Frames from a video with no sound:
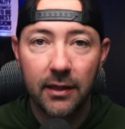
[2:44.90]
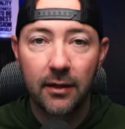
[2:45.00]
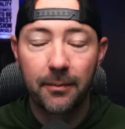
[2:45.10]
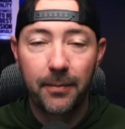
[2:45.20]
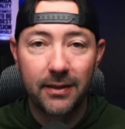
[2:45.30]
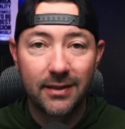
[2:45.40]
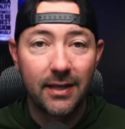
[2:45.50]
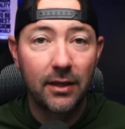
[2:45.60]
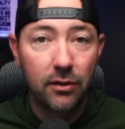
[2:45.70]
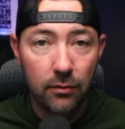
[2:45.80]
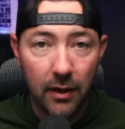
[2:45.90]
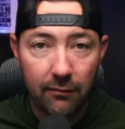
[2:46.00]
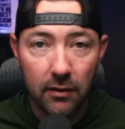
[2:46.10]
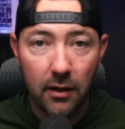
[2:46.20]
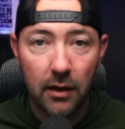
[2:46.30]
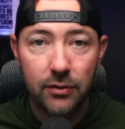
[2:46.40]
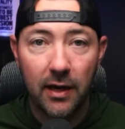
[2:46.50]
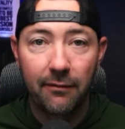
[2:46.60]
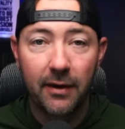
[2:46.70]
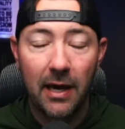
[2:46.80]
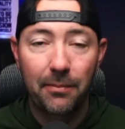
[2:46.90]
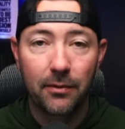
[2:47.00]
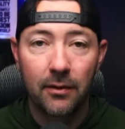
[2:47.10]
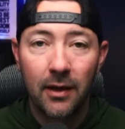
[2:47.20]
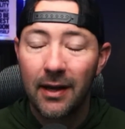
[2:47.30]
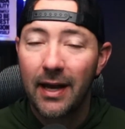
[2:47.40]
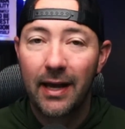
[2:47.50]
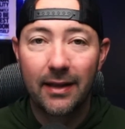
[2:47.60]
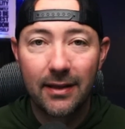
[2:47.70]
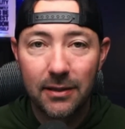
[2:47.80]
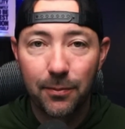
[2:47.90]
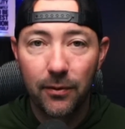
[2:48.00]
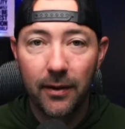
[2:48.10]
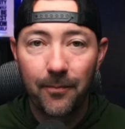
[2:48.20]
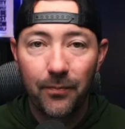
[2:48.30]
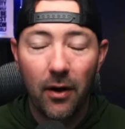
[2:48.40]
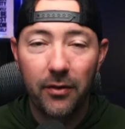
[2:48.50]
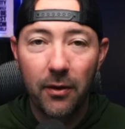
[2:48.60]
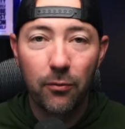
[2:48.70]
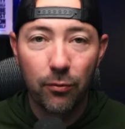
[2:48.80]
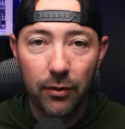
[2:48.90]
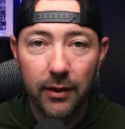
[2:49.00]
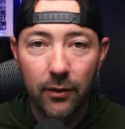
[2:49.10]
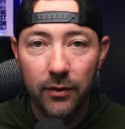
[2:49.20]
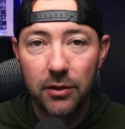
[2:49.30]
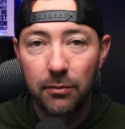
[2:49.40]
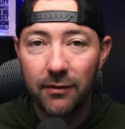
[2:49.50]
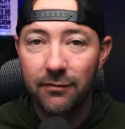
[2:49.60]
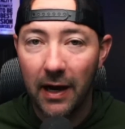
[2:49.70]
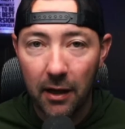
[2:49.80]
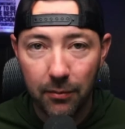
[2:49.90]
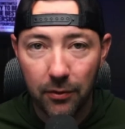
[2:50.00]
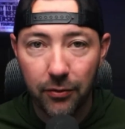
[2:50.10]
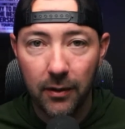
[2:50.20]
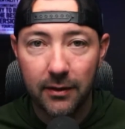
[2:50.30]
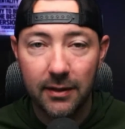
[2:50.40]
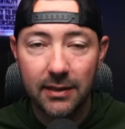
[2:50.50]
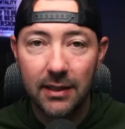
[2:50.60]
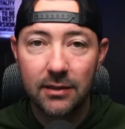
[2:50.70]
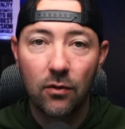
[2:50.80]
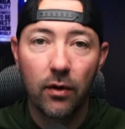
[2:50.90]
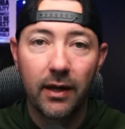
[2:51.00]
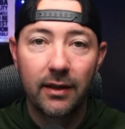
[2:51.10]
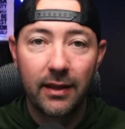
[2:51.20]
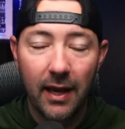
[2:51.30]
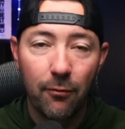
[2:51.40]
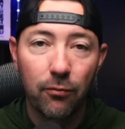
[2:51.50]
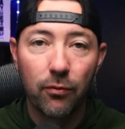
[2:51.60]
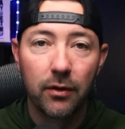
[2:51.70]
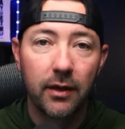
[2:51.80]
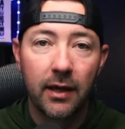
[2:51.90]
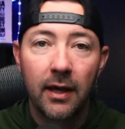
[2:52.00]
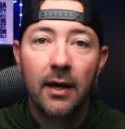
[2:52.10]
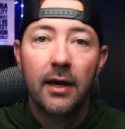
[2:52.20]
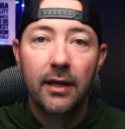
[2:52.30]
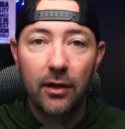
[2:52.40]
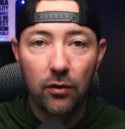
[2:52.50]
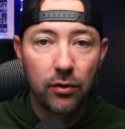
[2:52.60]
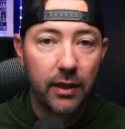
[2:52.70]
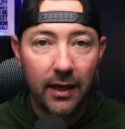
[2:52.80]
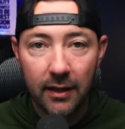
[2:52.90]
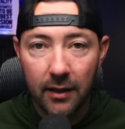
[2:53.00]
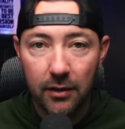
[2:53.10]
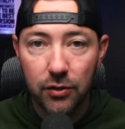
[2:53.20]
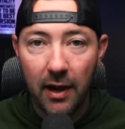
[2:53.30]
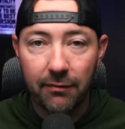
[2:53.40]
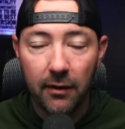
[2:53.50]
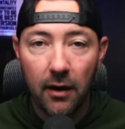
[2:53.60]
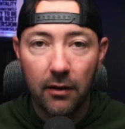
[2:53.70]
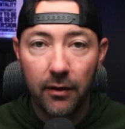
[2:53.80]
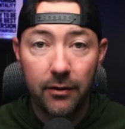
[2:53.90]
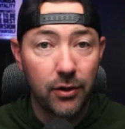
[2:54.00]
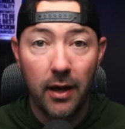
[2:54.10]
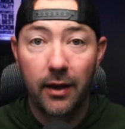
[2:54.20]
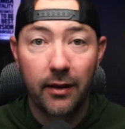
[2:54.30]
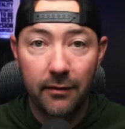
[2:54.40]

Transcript: young pieces. They do have a lot of draft capital. And at this point, are they really going to be viable throughout the season or can they really, you know, get into the draft lottery, try and get